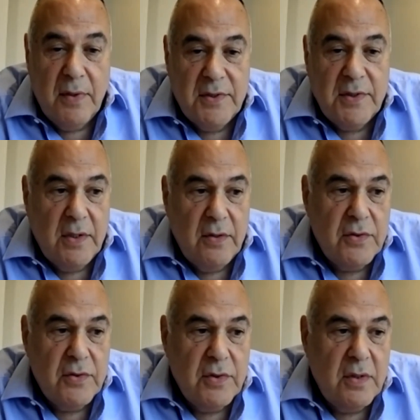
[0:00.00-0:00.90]

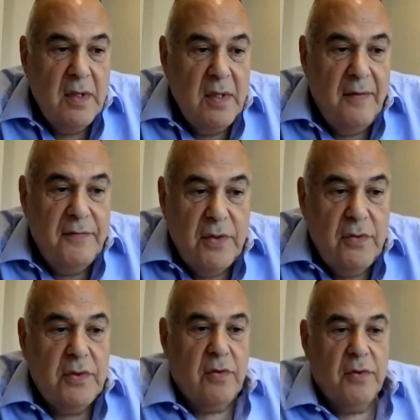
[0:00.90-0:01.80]
persecution of Jews
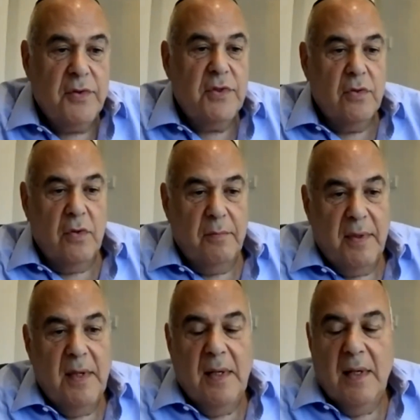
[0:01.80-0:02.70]
across Europe
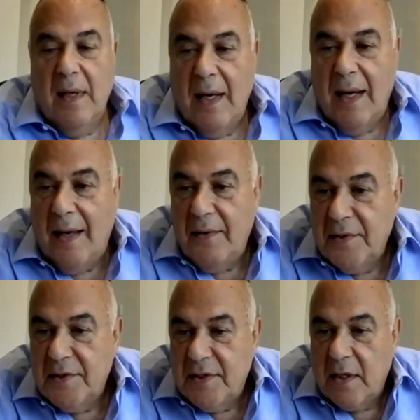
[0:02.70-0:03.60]
and the
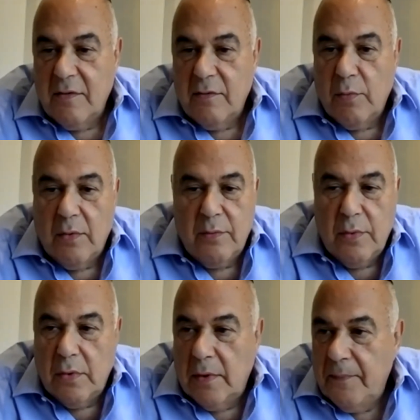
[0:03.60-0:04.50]
Second World War.
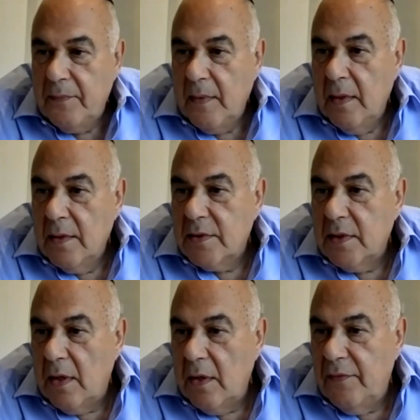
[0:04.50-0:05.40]
So
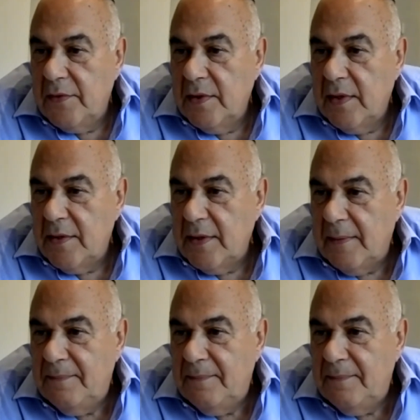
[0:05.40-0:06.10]
over to Nadia.